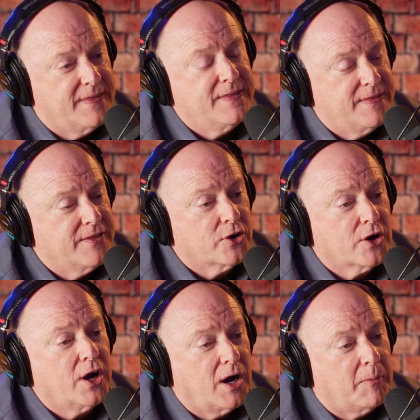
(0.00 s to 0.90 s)

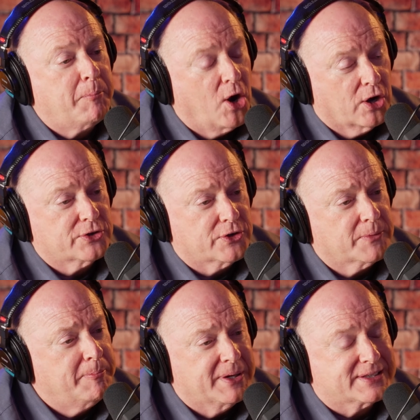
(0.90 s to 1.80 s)
they're a
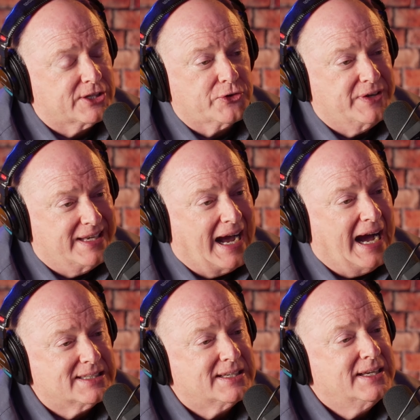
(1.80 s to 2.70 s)
partner, but they're
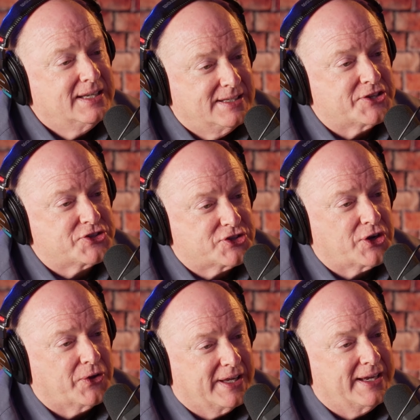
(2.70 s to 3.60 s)
not
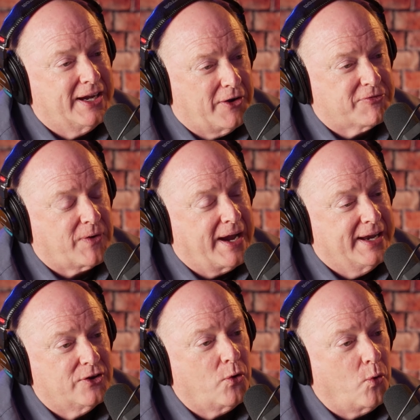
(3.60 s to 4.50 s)
necessarily a
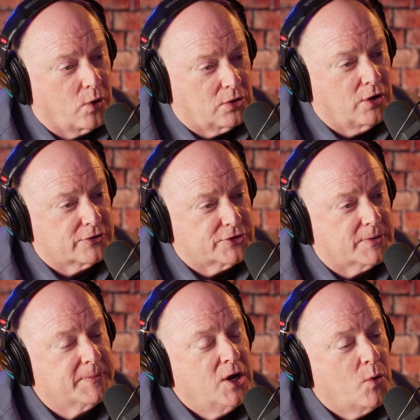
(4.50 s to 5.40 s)
friend or a
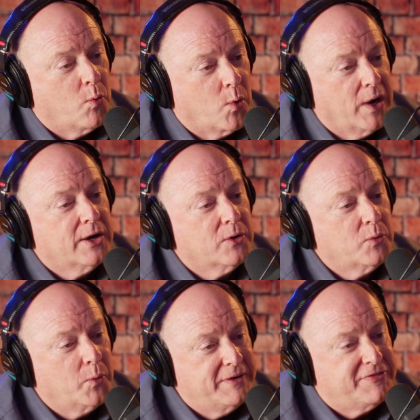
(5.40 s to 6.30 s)
long-term. Where
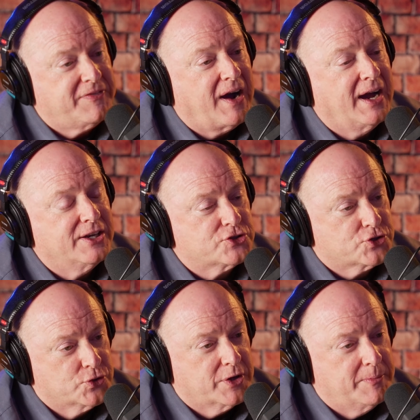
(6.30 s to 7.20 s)
we find
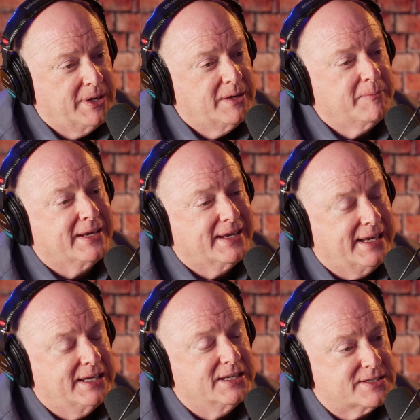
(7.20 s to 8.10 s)
true commitment
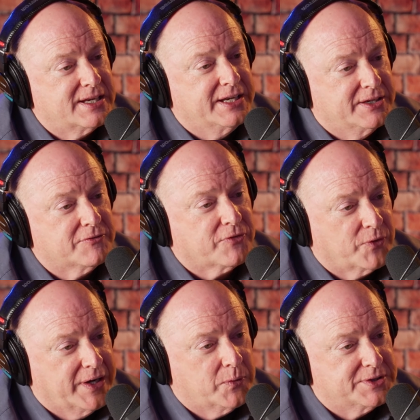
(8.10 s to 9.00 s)
is in
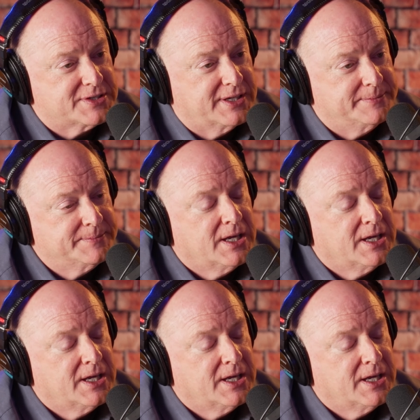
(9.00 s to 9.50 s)
frequency.